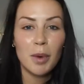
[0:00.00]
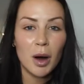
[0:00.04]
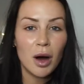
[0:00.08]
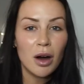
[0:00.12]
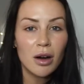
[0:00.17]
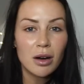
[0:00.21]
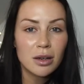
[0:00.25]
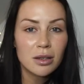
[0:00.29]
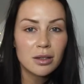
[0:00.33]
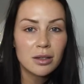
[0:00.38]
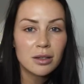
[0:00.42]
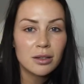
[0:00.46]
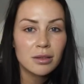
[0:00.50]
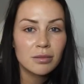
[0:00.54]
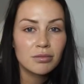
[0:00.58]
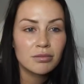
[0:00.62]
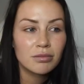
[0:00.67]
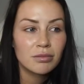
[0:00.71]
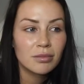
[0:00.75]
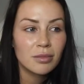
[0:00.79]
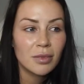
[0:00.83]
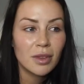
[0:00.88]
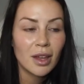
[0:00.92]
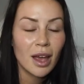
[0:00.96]
box,
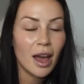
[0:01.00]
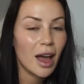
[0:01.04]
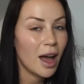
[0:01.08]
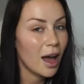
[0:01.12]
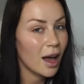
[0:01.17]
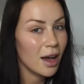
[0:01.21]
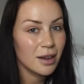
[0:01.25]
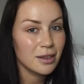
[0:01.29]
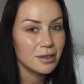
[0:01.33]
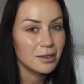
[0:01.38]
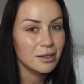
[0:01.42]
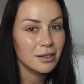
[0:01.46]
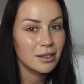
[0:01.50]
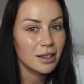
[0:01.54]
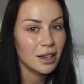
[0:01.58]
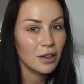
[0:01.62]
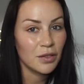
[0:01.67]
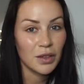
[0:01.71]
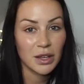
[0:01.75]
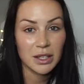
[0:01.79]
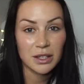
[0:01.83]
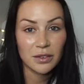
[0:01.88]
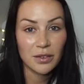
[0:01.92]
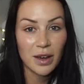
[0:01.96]
and
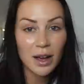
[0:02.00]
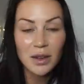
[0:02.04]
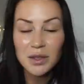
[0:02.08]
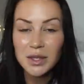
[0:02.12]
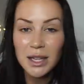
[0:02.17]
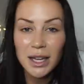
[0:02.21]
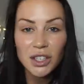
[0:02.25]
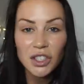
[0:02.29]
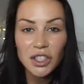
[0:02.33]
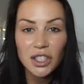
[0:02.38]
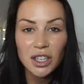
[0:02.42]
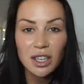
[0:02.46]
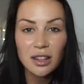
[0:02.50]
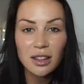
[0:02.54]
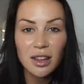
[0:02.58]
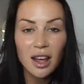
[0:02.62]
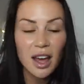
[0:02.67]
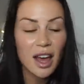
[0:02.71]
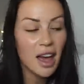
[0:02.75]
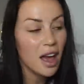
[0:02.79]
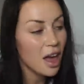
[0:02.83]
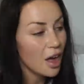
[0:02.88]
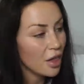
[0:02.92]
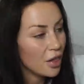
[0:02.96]
if there's a foundation in
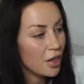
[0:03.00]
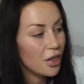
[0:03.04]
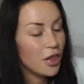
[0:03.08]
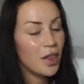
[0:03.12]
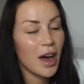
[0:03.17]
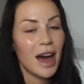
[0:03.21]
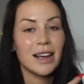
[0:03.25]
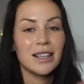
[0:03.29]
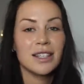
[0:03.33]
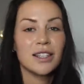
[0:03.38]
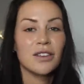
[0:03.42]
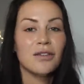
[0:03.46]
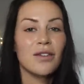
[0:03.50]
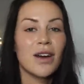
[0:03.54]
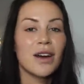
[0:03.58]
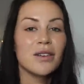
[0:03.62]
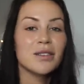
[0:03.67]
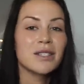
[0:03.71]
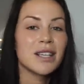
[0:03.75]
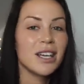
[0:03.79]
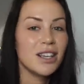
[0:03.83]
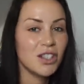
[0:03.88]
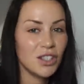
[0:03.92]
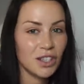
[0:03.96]
there, that is the
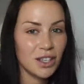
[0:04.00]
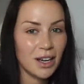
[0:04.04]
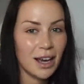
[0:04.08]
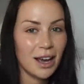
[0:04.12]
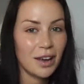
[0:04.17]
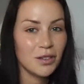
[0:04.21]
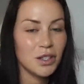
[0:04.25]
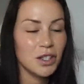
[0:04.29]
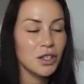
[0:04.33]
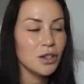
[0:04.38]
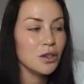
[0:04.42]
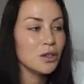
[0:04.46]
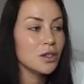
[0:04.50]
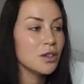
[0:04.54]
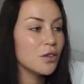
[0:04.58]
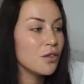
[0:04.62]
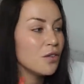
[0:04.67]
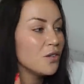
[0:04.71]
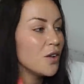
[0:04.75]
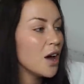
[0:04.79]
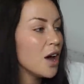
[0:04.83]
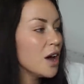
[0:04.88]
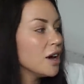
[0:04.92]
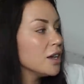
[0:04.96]
foundation I have to use. The
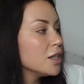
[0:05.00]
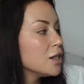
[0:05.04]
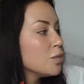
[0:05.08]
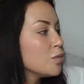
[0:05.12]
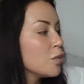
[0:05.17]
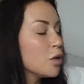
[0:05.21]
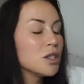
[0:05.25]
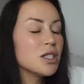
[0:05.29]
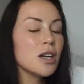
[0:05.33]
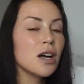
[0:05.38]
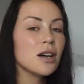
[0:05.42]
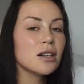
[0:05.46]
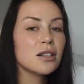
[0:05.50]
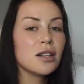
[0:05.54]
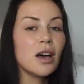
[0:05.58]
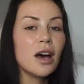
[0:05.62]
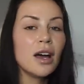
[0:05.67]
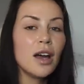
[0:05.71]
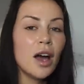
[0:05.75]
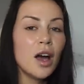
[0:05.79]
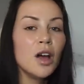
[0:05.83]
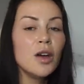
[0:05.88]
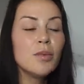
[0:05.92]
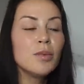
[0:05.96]
first product that
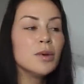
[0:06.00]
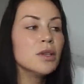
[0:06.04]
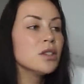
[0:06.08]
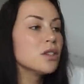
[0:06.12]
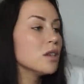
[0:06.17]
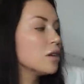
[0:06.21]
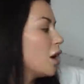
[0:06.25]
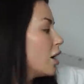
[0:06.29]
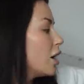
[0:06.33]
I open, so